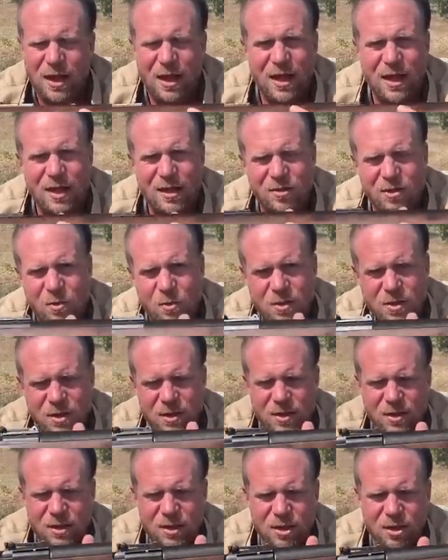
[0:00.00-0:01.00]
and there was a
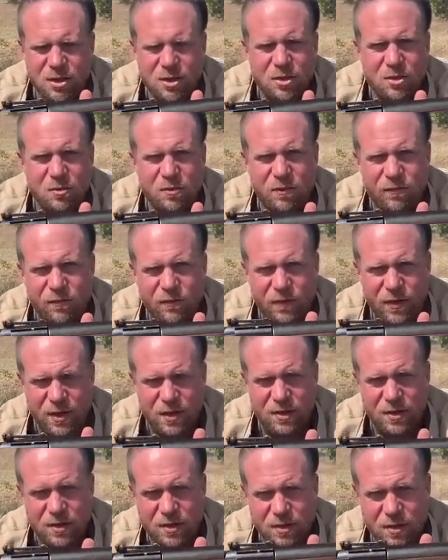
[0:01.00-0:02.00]
decision to
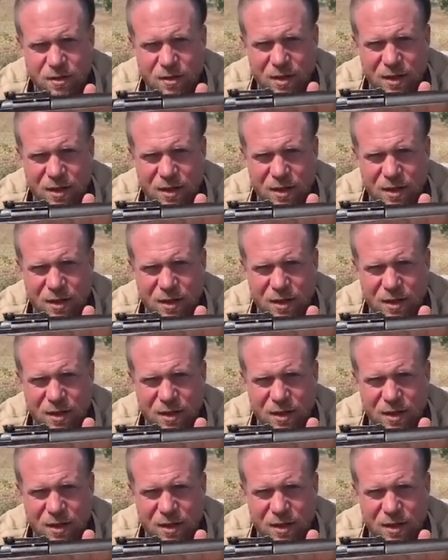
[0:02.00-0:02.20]
fix